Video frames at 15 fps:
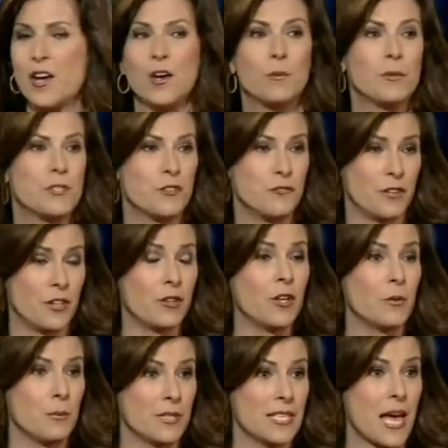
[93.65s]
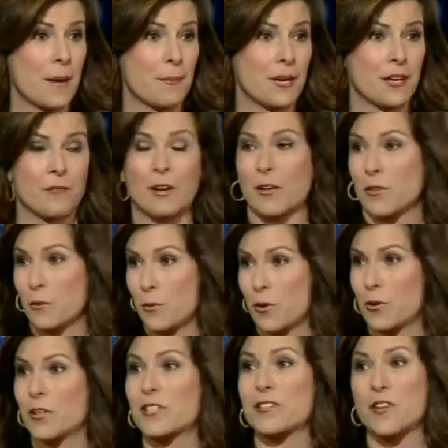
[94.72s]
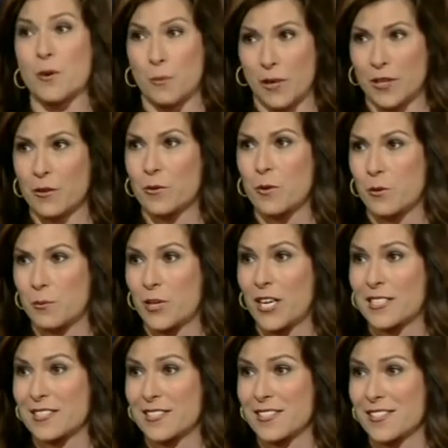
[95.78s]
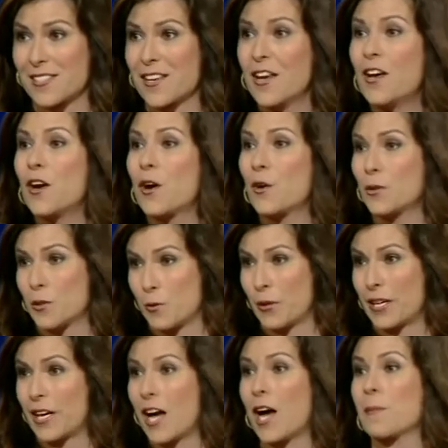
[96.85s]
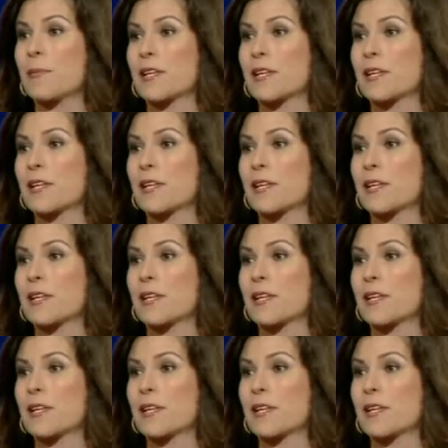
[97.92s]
which if you look what's happening around the world, it's no wonder oil prices are going up.